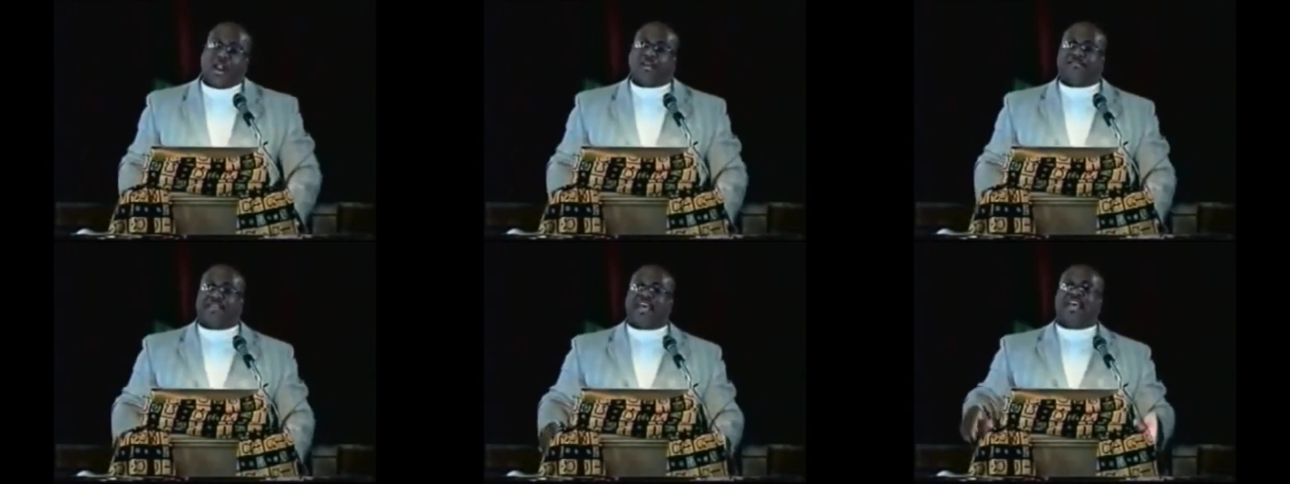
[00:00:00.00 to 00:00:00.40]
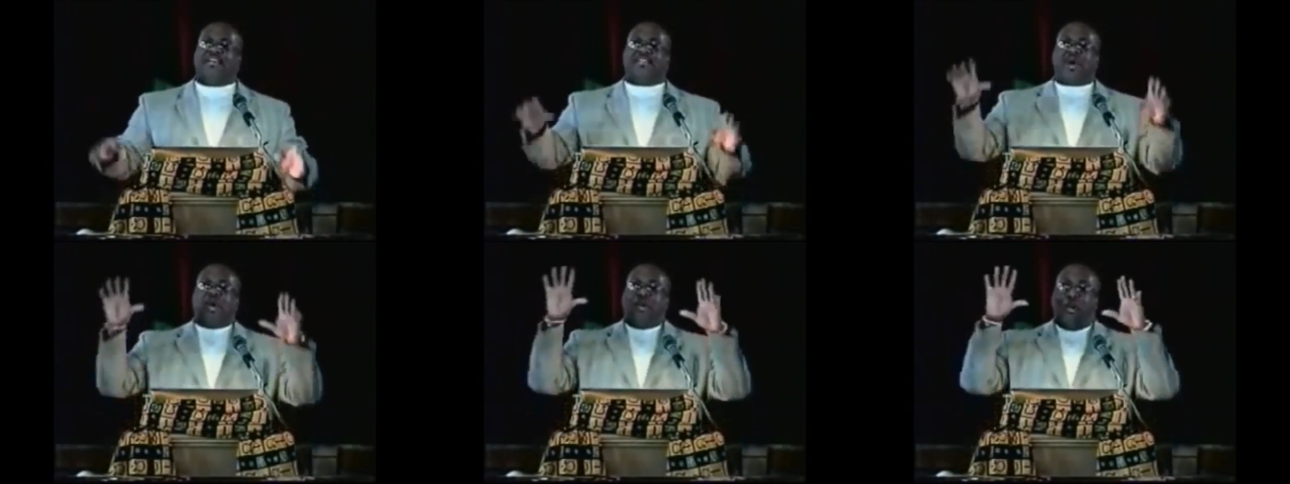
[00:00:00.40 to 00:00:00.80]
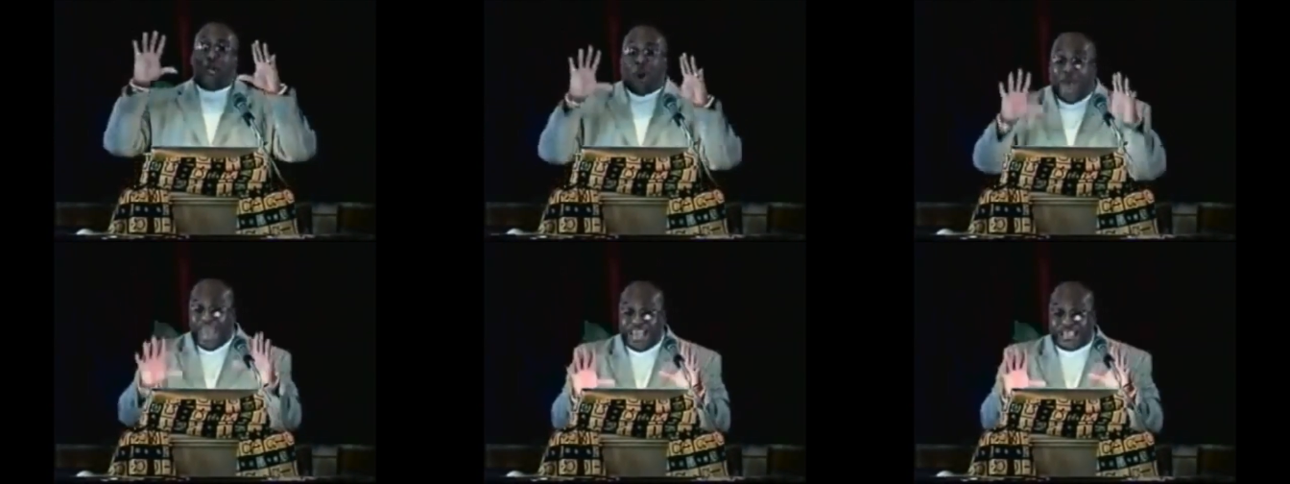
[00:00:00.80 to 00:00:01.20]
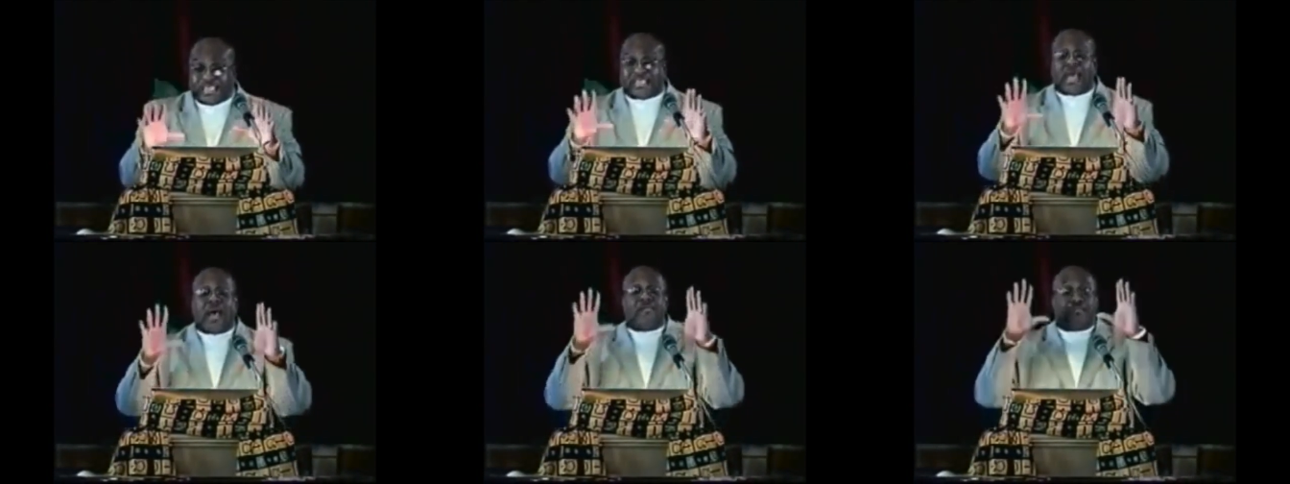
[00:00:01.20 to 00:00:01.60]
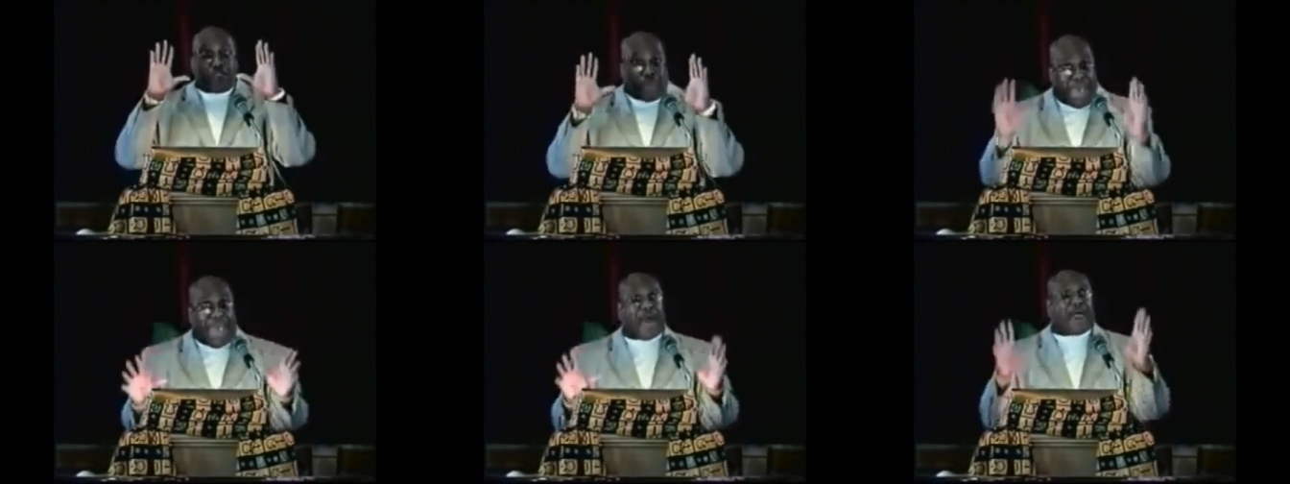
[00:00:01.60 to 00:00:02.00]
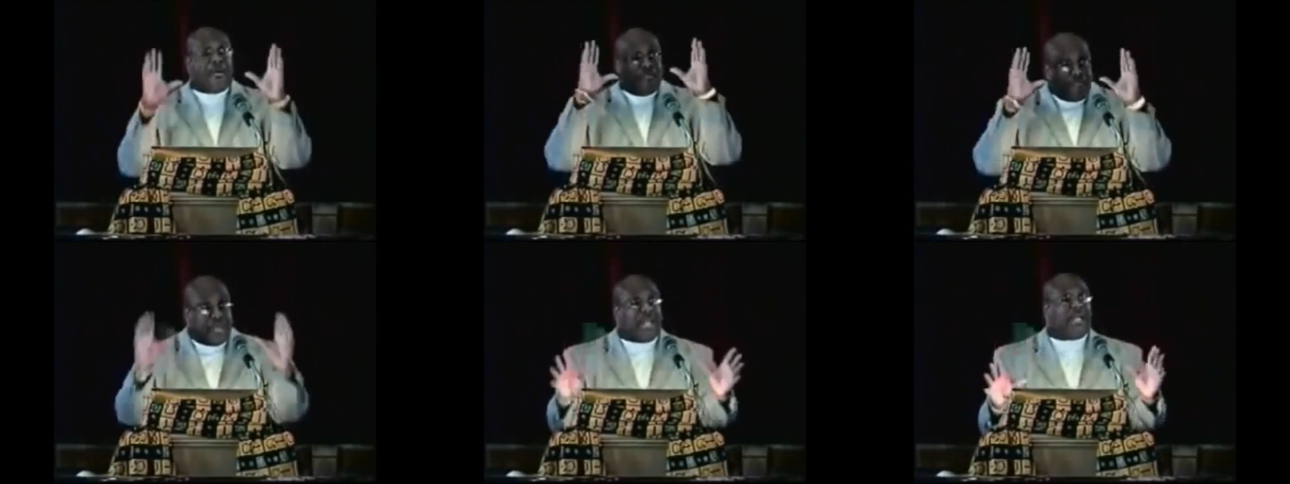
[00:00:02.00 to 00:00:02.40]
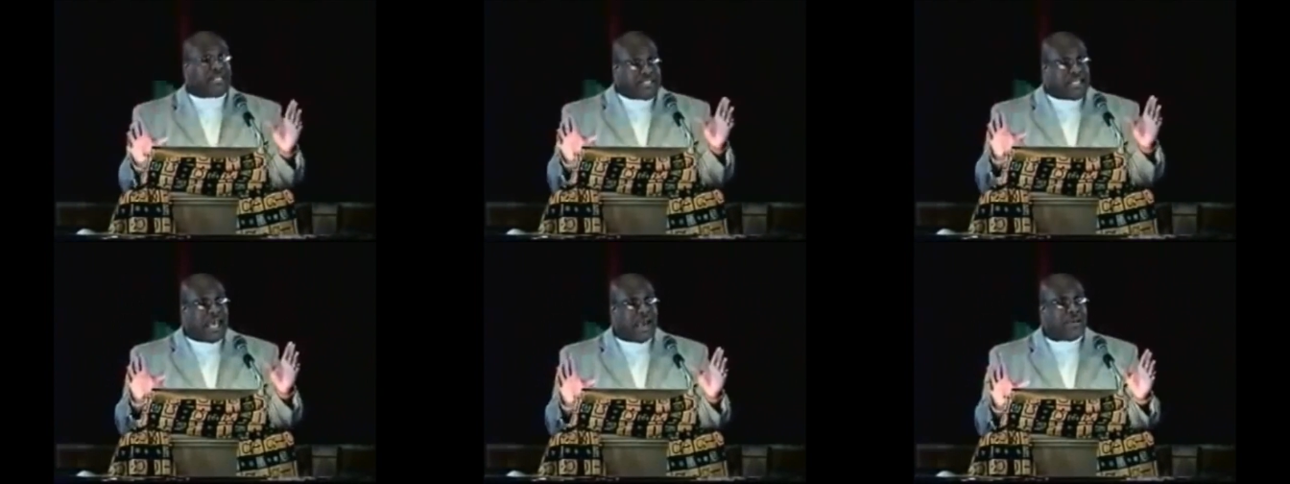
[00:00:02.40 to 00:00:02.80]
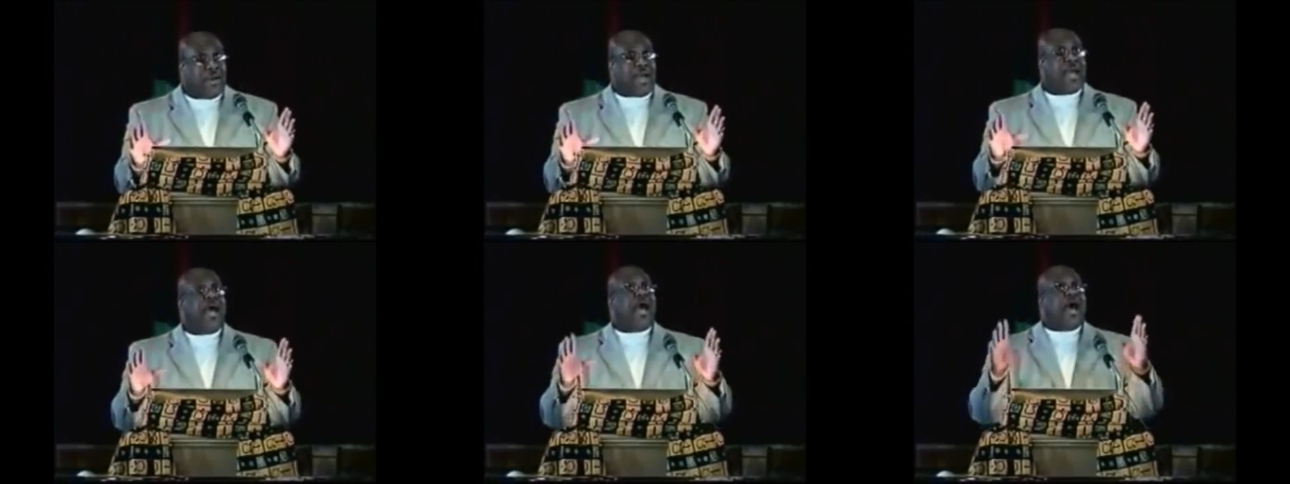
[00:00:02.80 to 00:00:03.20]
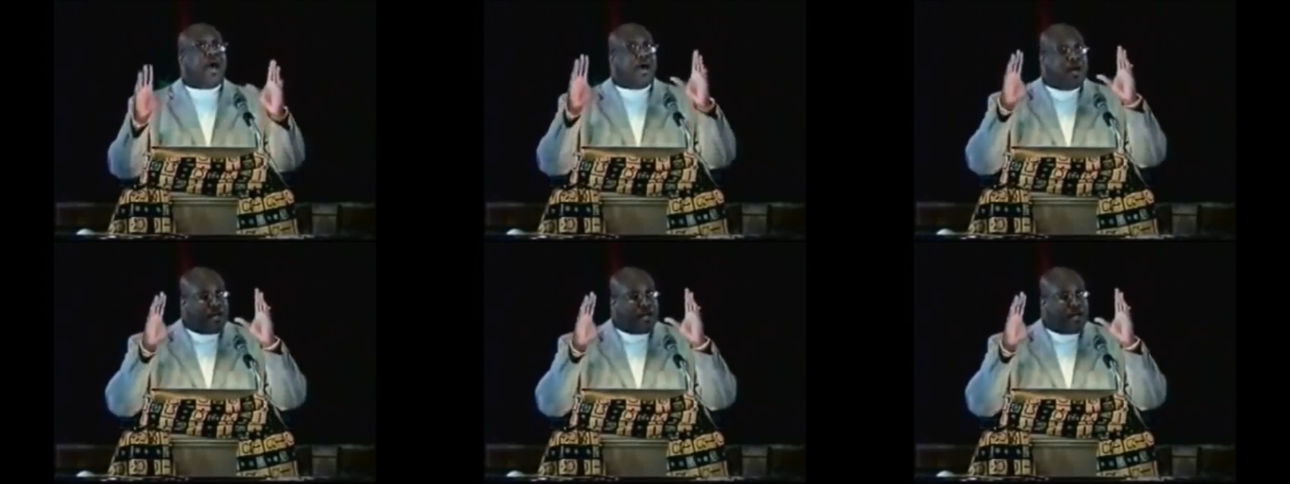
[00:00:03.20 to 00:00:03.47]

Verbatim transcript: all of these white paramilitary